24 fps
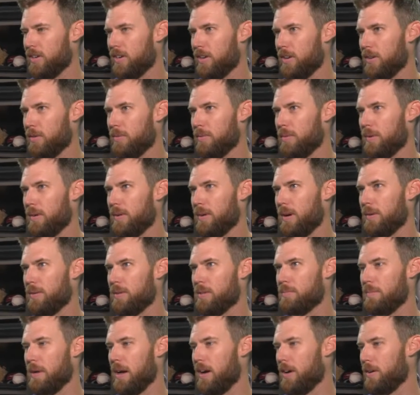or when I
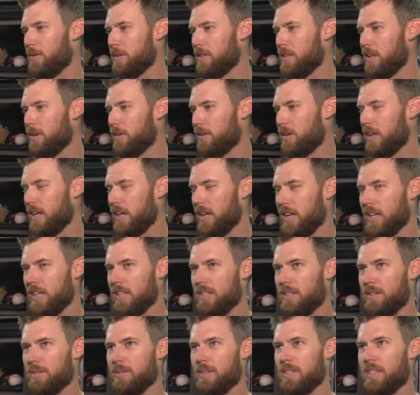was married with no
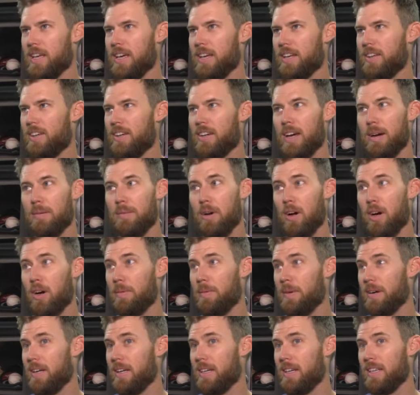kids, it was like you come
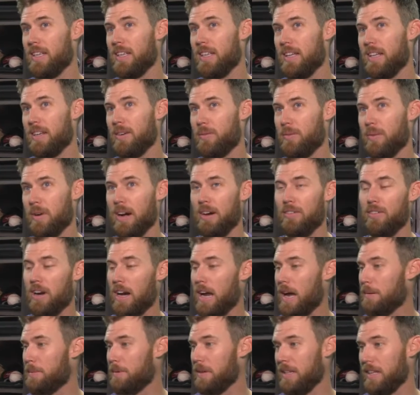home and whatever
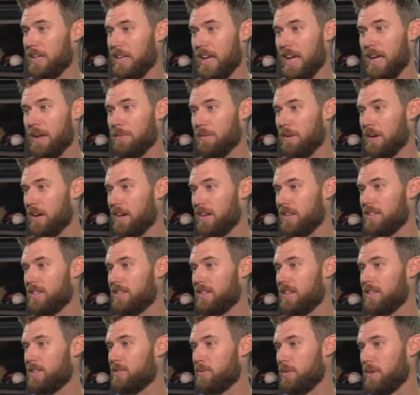happened in the game kind of
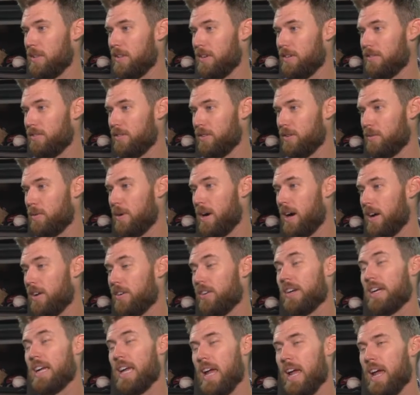sits with you for a while,
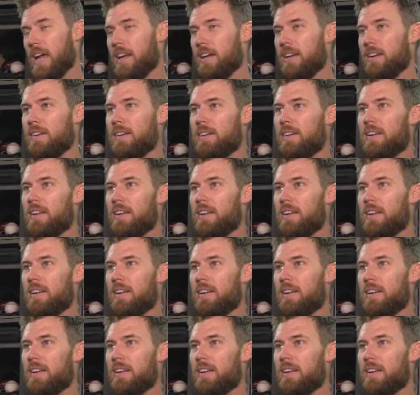or it can.